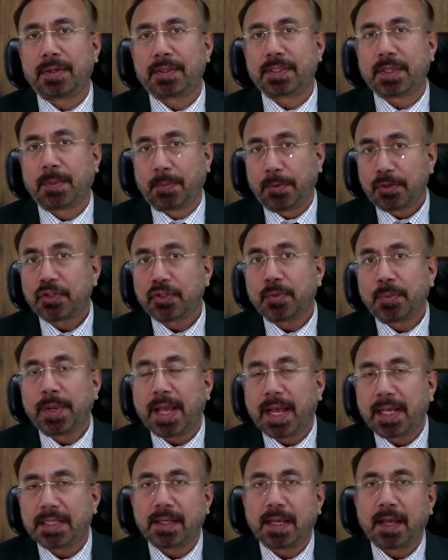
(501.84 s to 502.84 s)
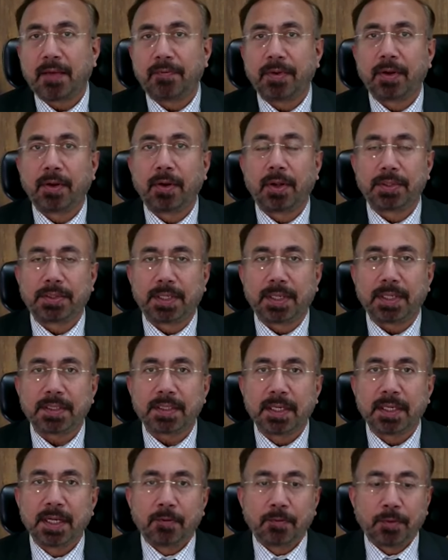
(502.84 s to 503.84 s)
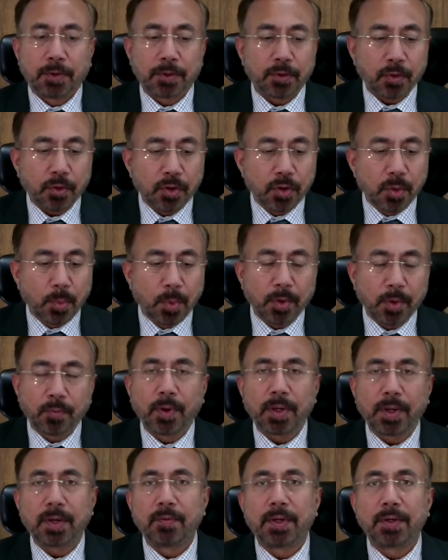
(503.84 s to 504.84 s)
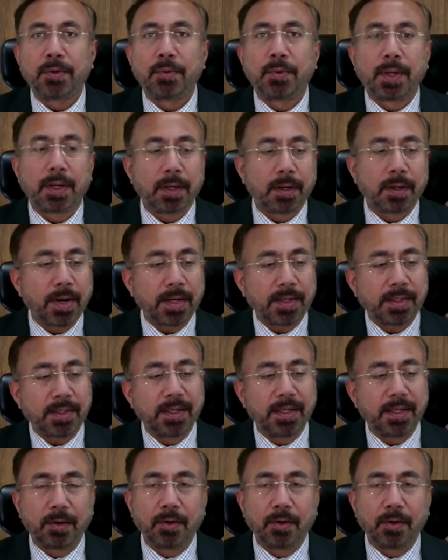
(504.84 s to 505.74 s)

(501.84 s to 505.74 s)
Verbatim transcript: supposed to be has, having logics for talking about whatever you are writing here.